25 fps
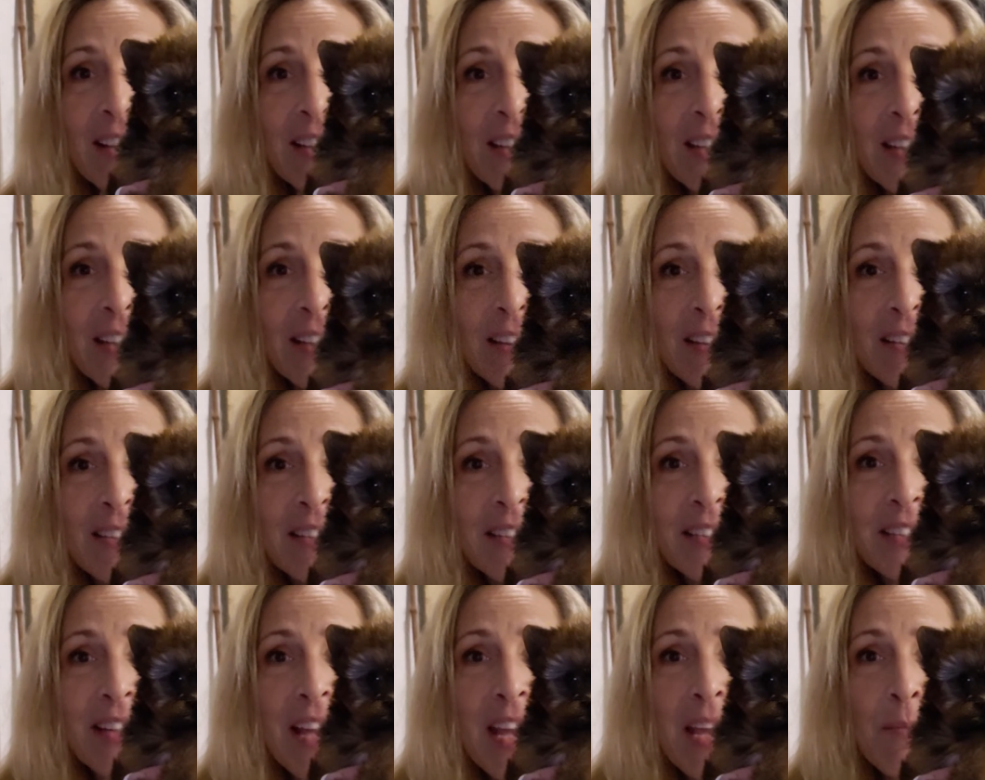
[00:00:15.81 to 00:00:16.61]

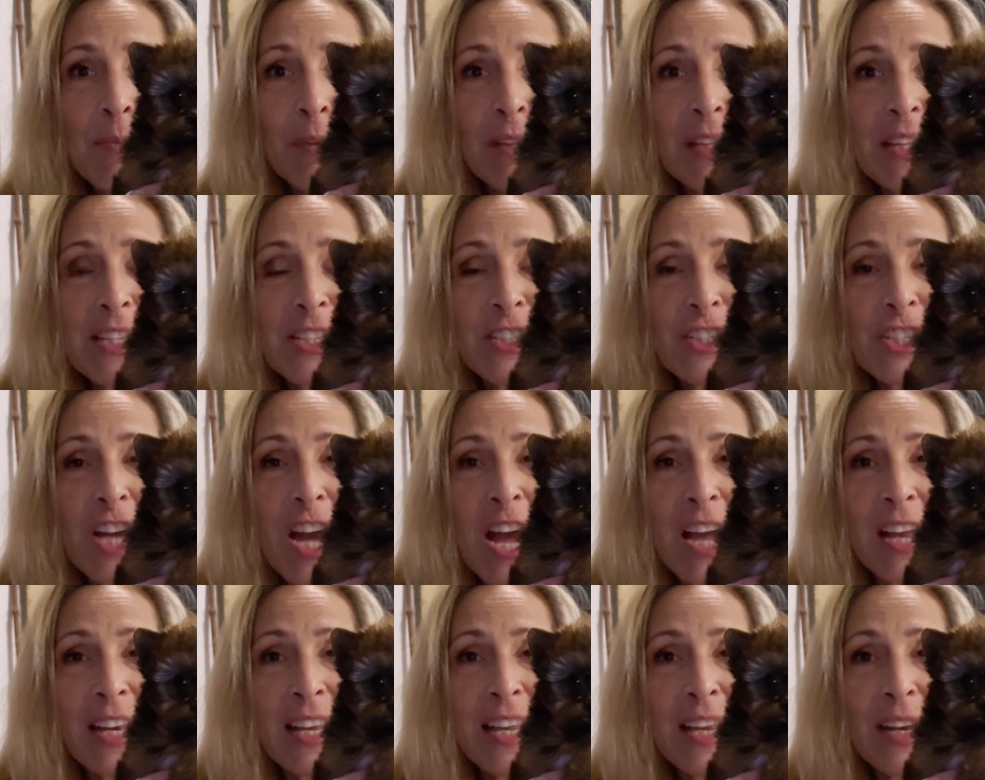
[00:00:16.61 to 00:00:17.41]
little sable-y
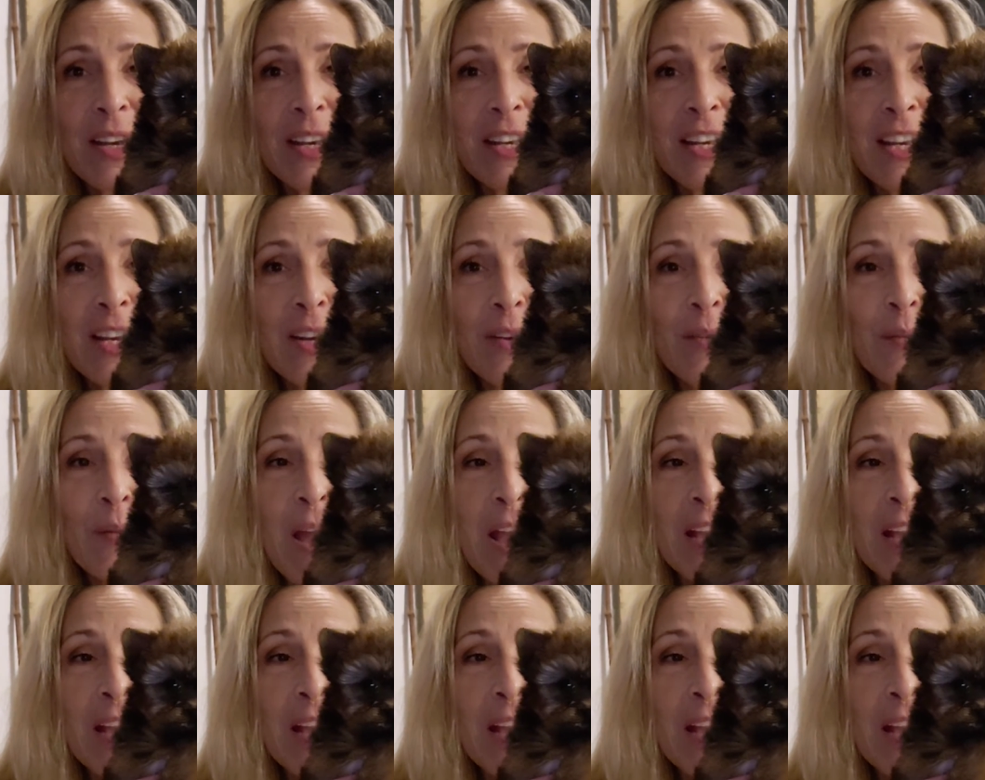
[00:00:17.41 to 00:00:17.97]
chocolate little